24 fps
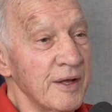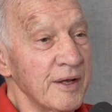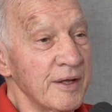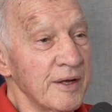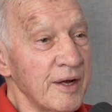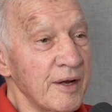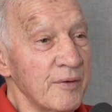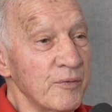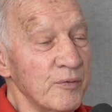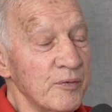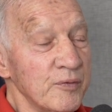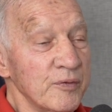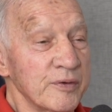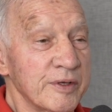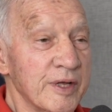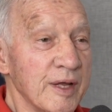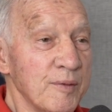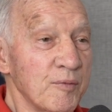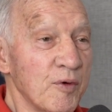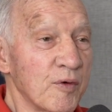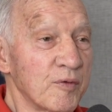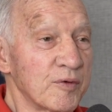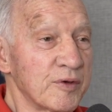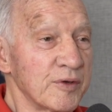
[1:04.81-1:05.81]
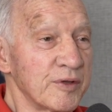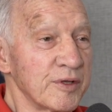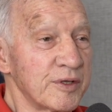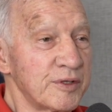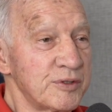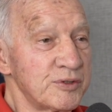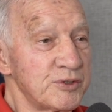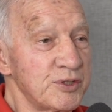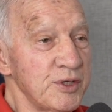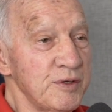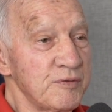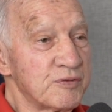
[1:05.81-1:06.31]
And I came over to the
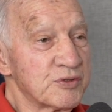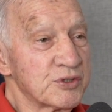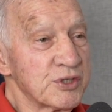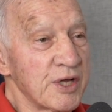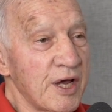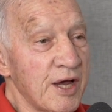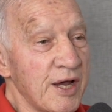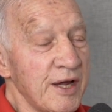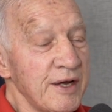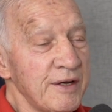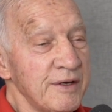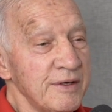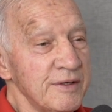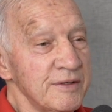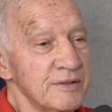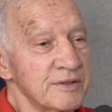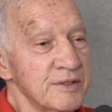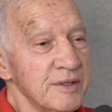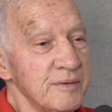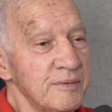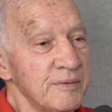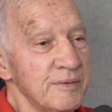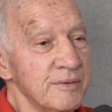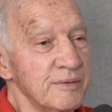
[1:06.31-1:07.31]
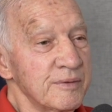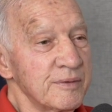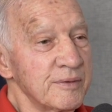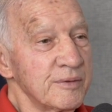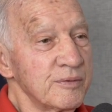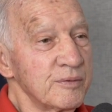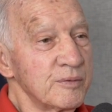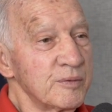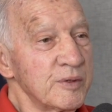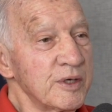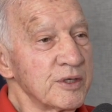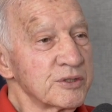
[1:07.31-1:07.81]
Chiefs side and said,
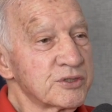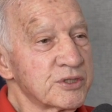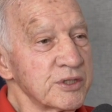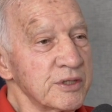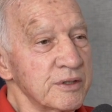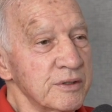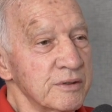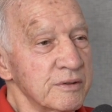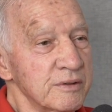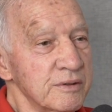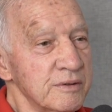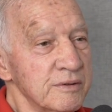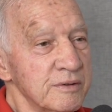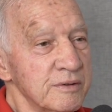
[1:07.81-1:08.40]
Wilson,